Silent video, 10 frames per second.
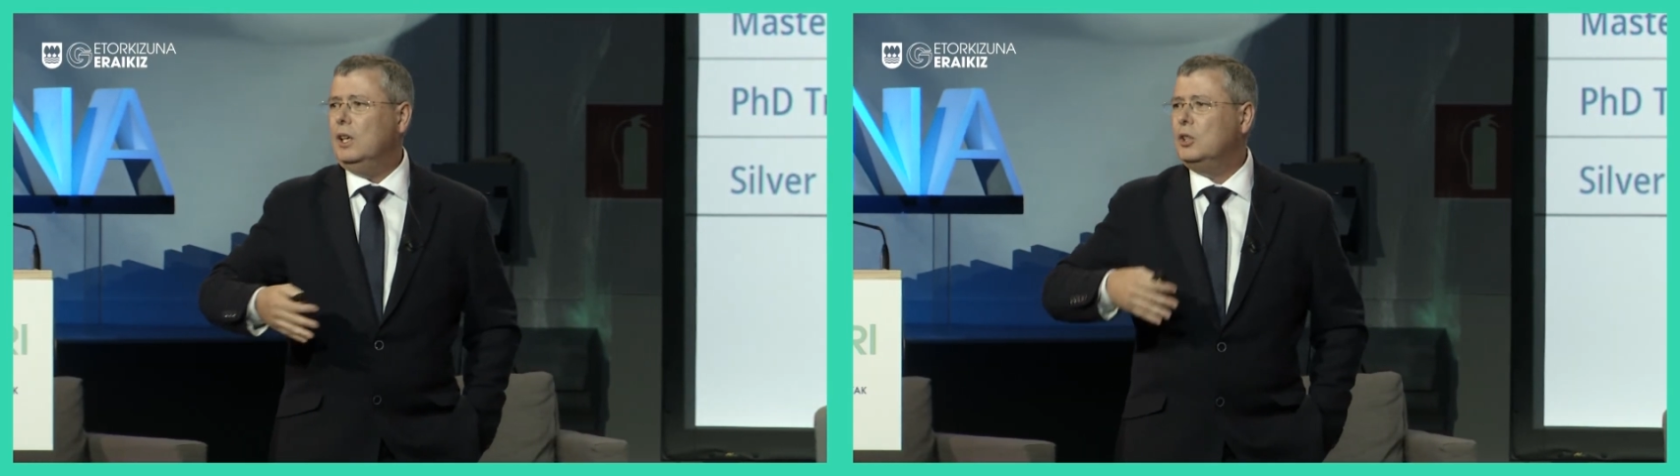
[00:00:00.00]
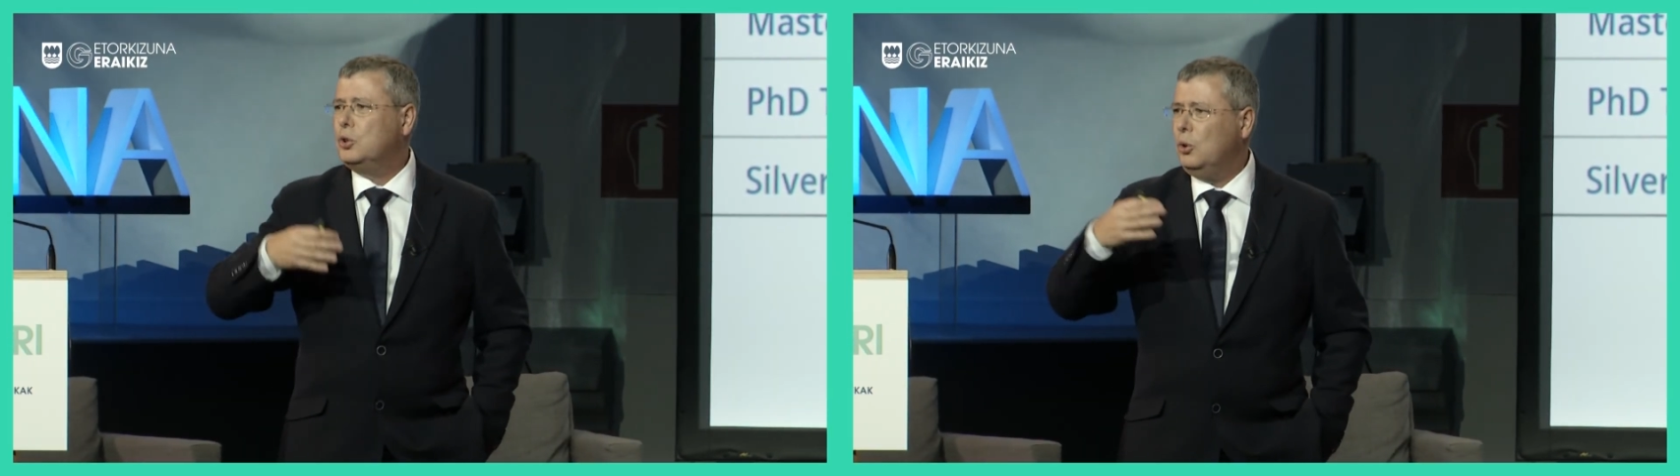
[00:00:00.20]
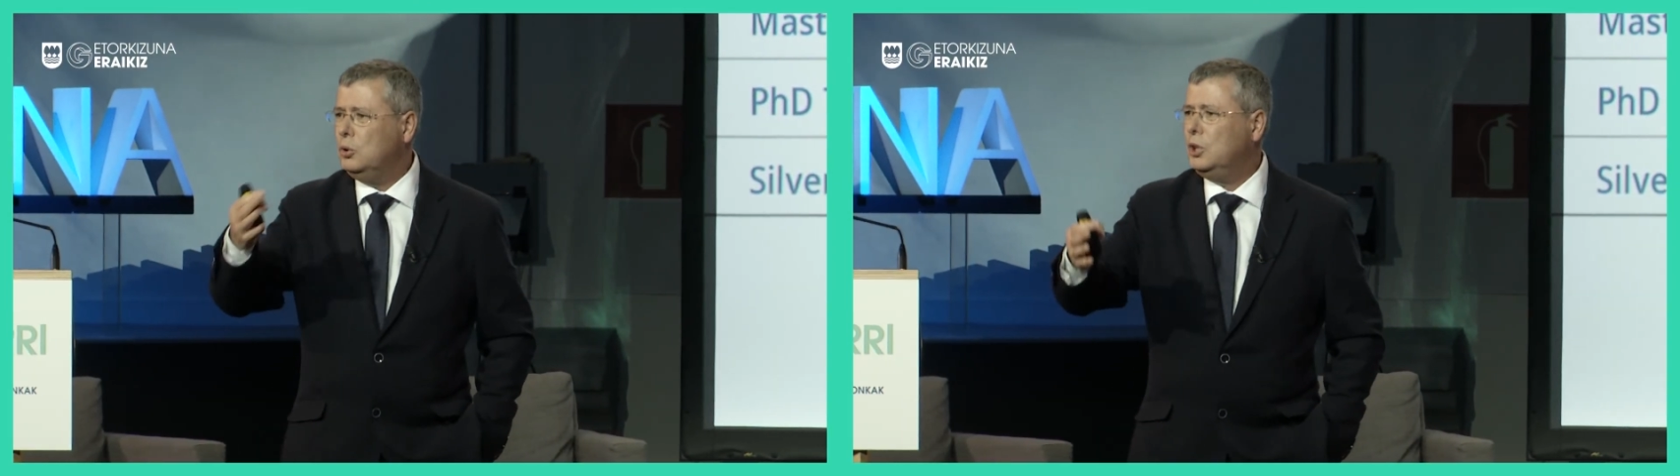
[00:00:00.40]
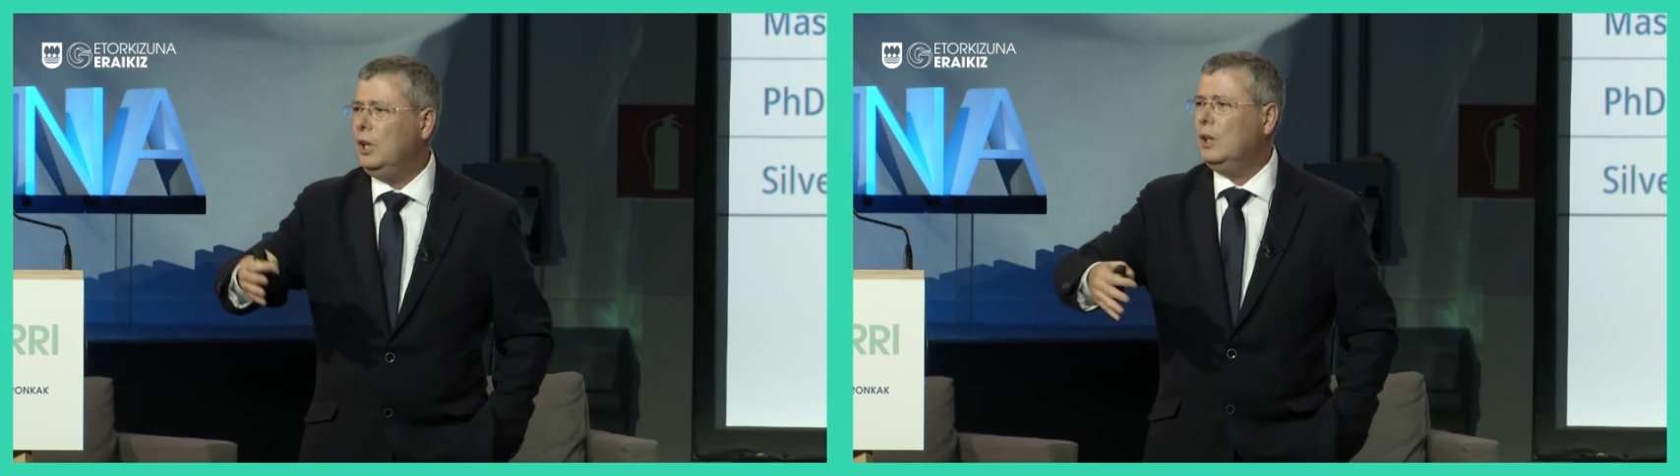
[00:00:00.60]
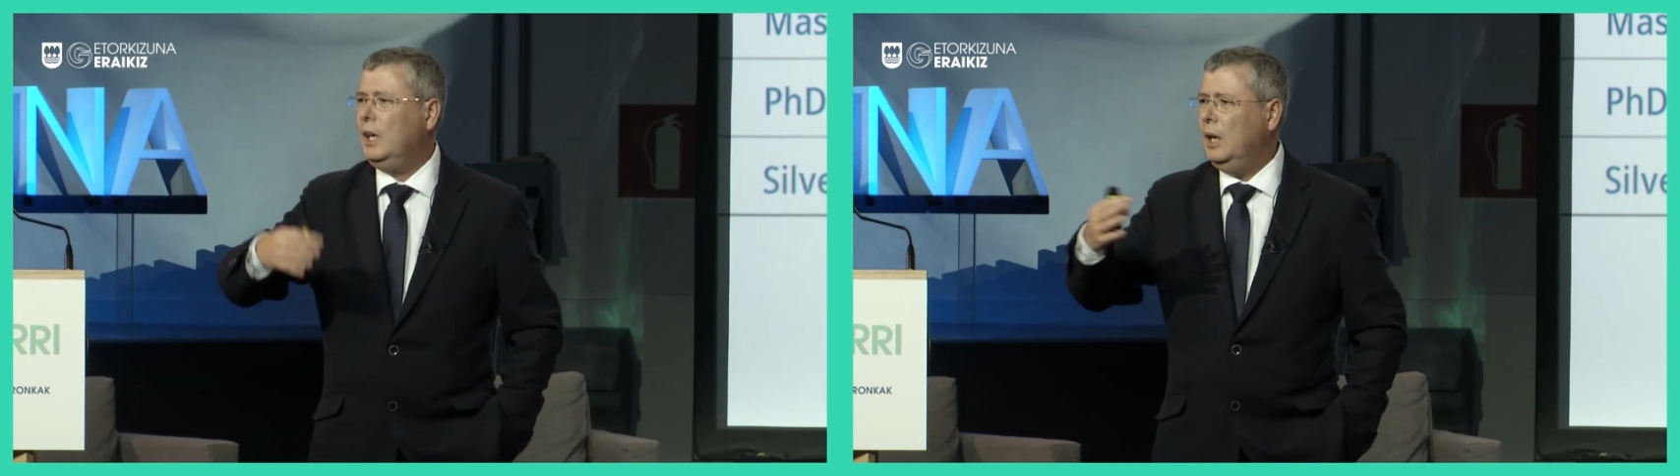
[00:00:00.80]

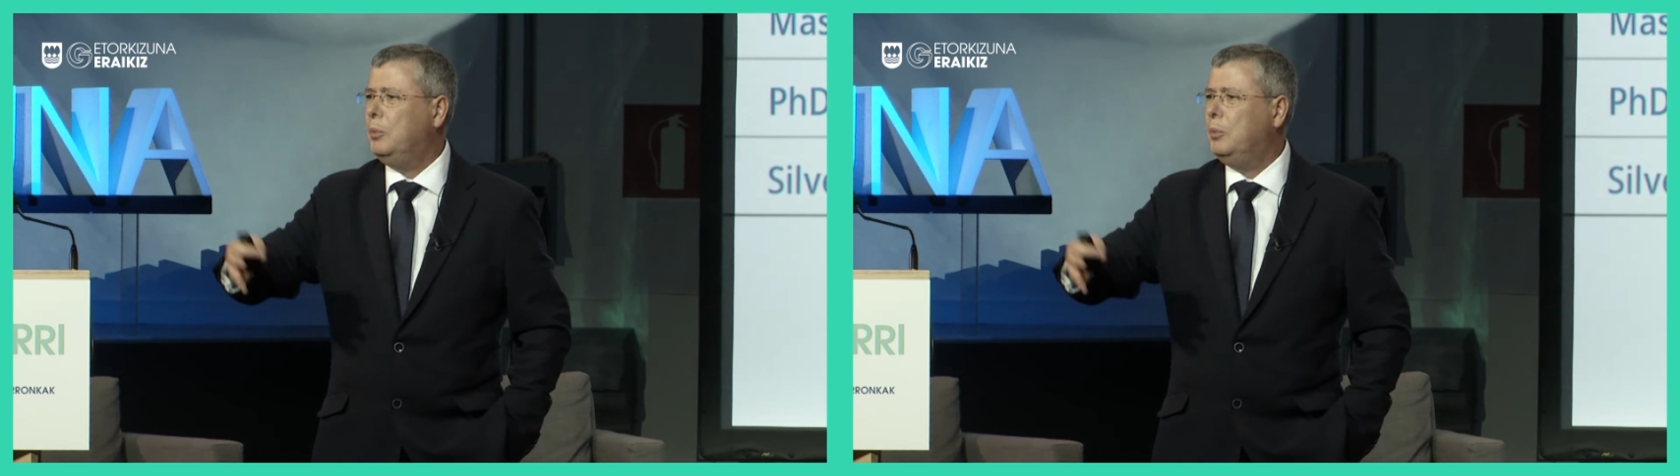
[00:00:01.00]
social care